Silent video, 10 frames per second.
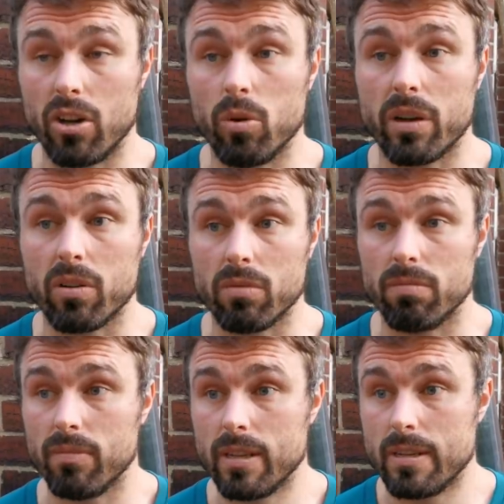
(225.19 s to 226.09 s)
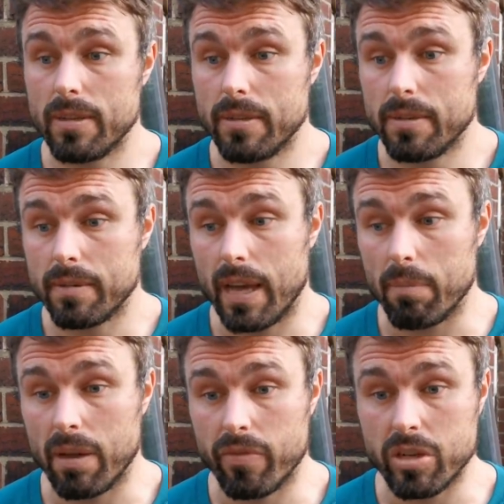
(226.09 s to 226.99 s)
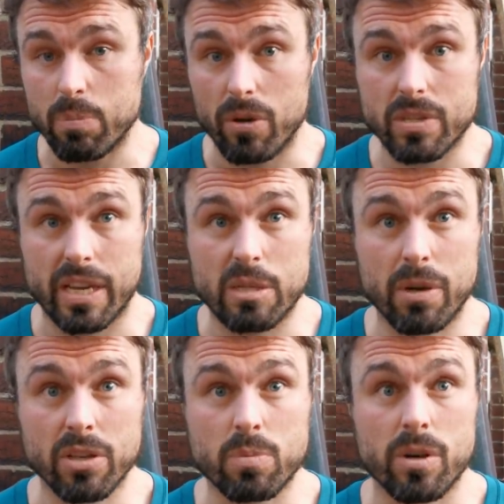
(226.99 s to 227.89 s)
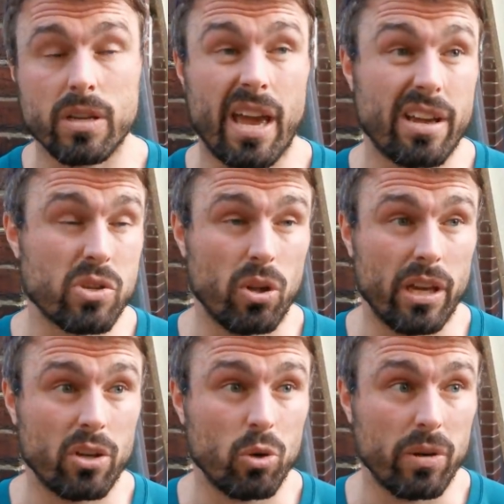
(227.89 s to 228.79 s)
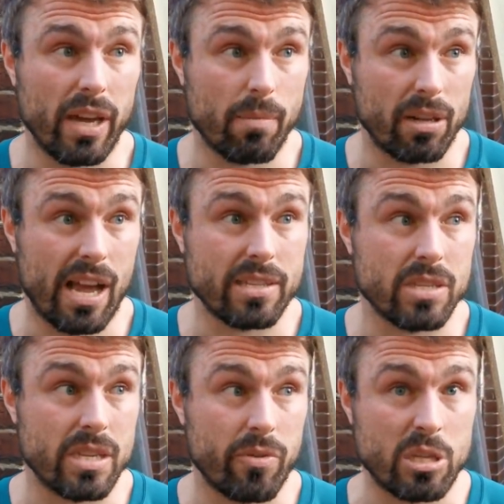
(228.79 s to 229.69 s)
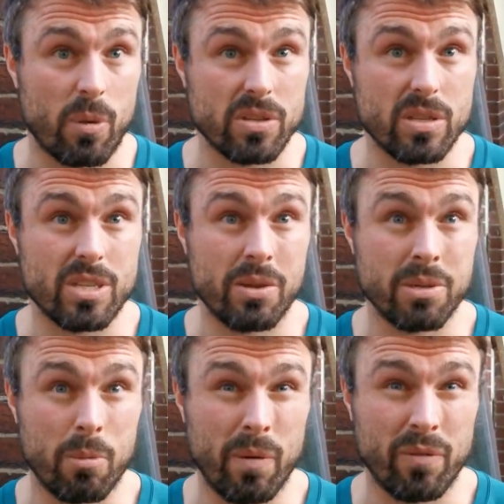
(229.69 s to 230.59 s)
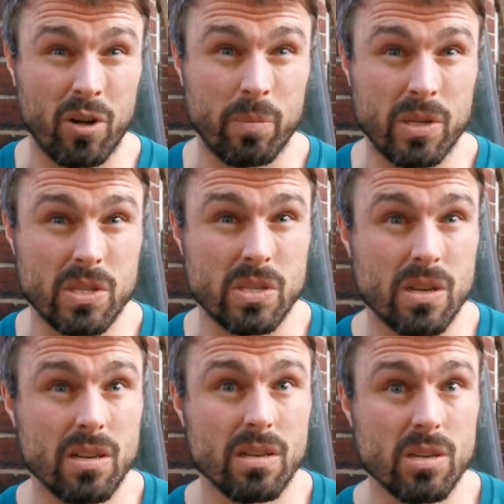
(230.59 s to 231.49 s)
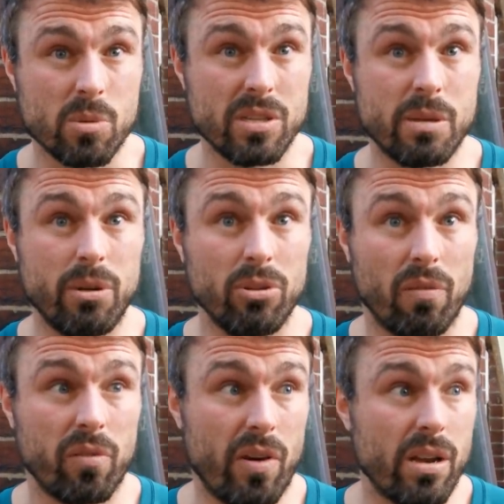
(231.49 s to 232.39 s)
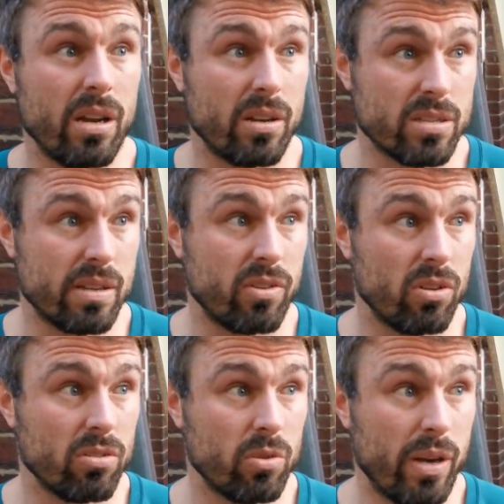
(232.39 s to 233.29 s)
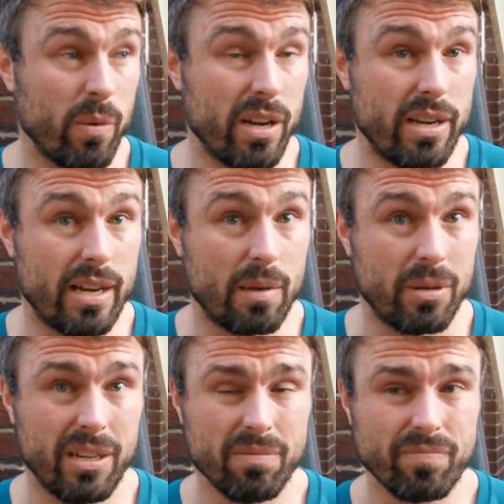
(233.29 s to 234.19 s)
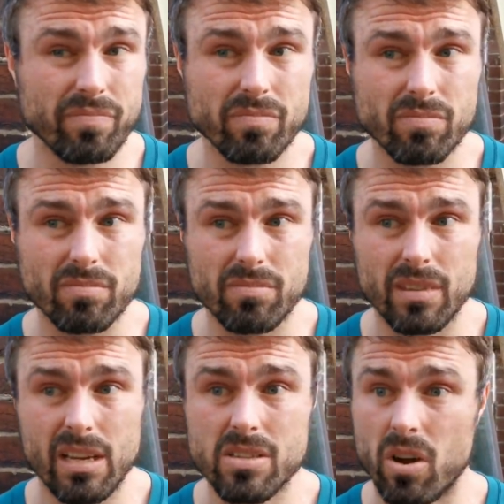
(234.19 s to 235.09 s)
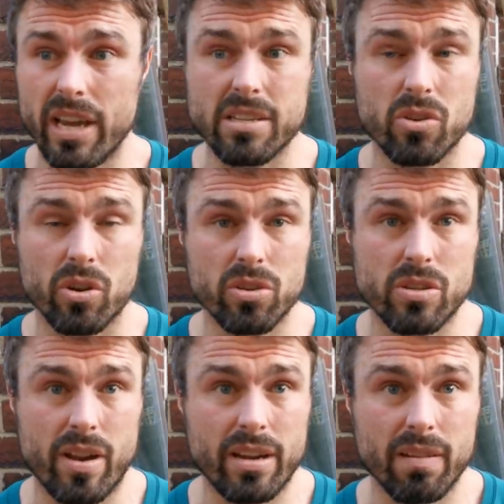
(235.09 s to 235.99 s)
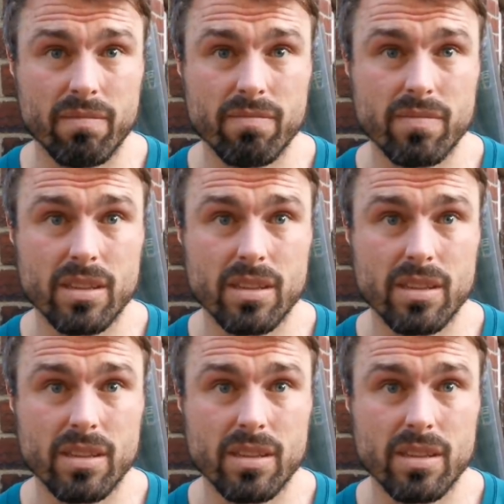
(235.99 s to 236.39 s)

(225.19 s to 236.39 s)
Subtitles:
I hope we can get a bit of response against Middlesbrough. Yeah, it's only a cup game, but I'd like to see a response in terms of a performance, something to build on for Reading, because they've got a good away win at Derby. It's not easy going to go to Reading.